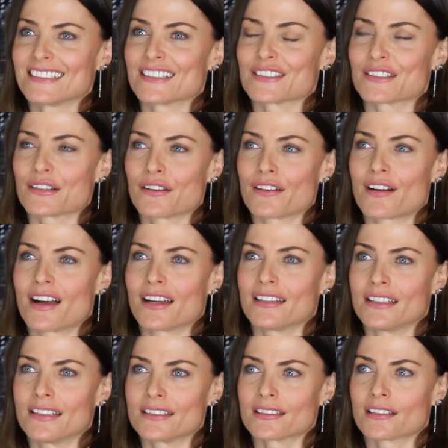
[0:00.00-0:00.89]
So I
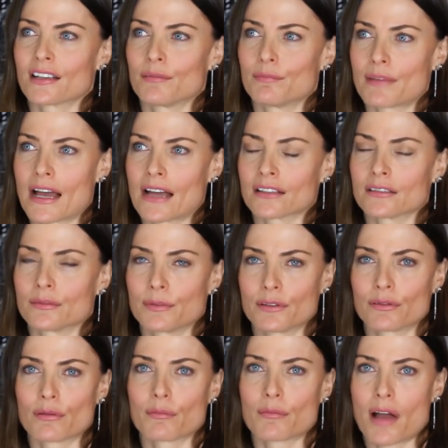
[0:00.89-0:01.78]
need to come back to
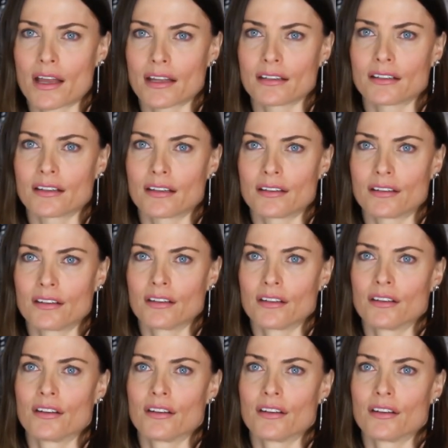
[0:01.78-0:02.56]
be reminded